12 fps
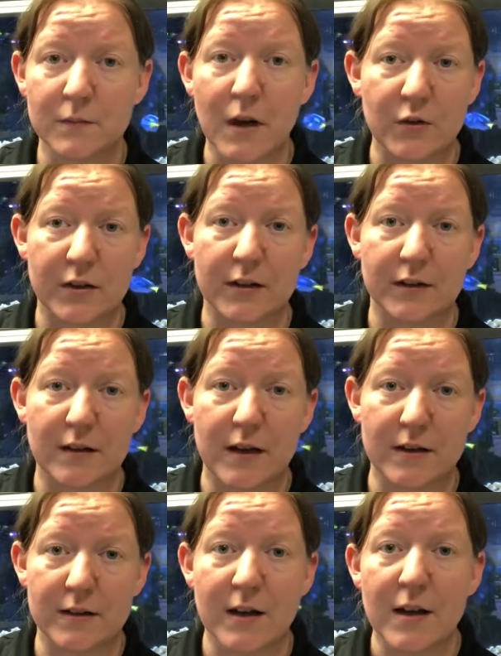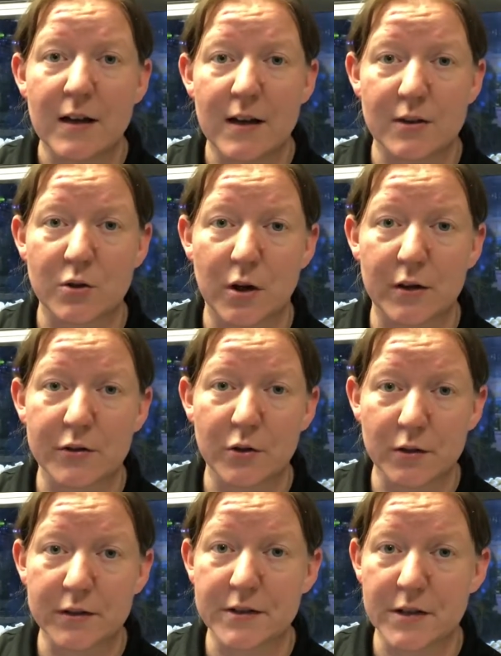everything. And it's called
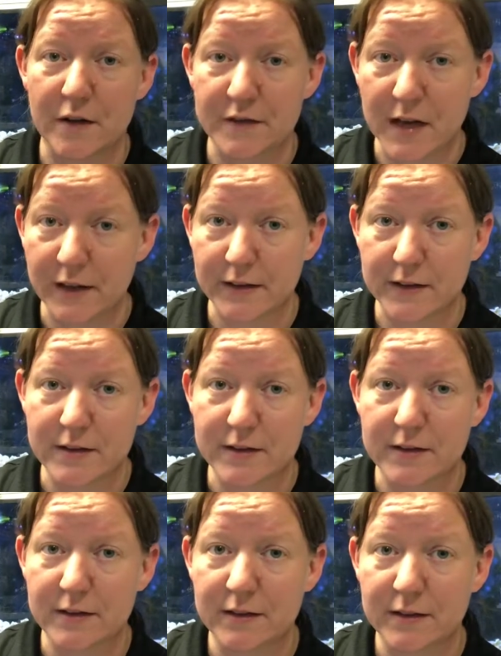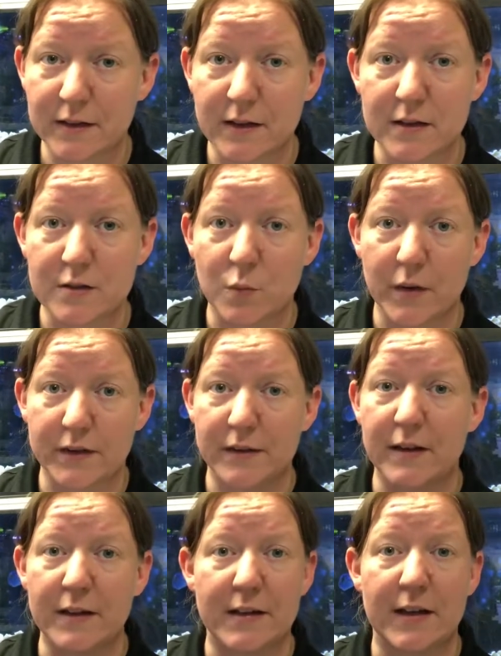total dissolved solids is what
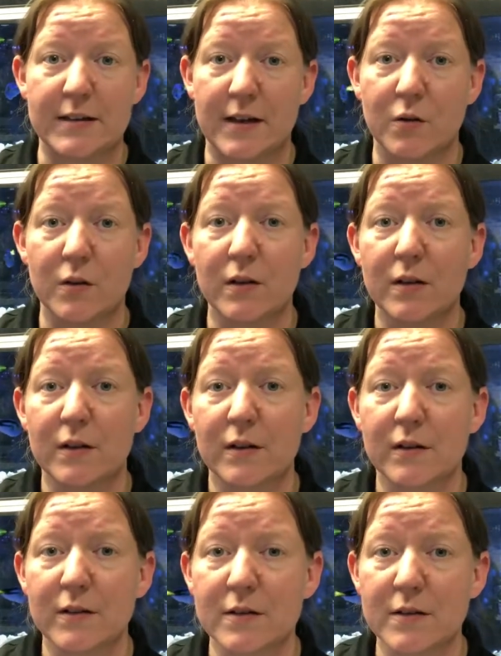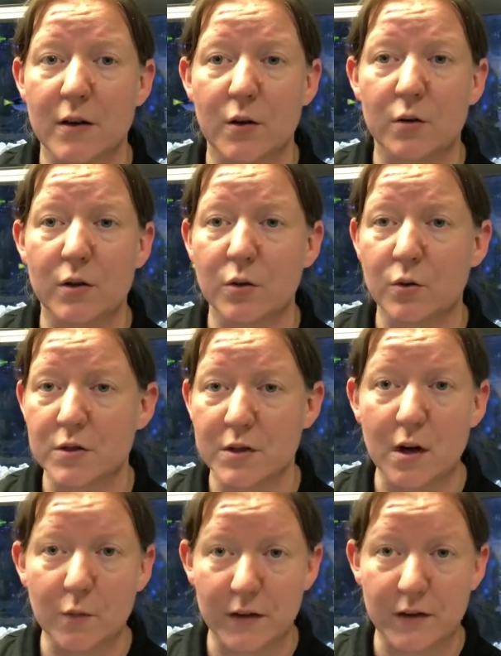it takes out. So you
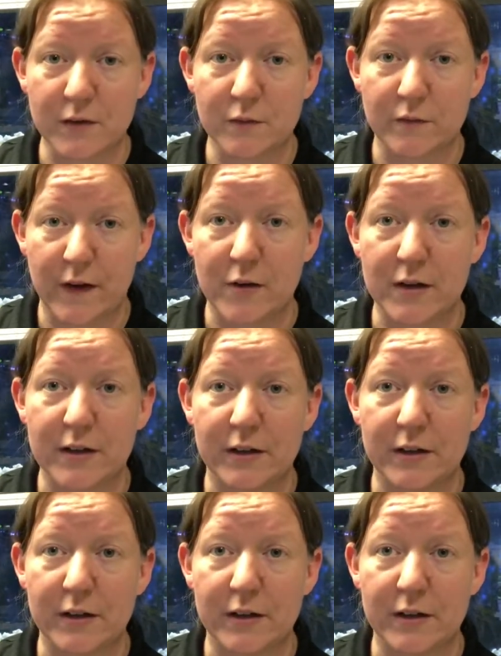start with very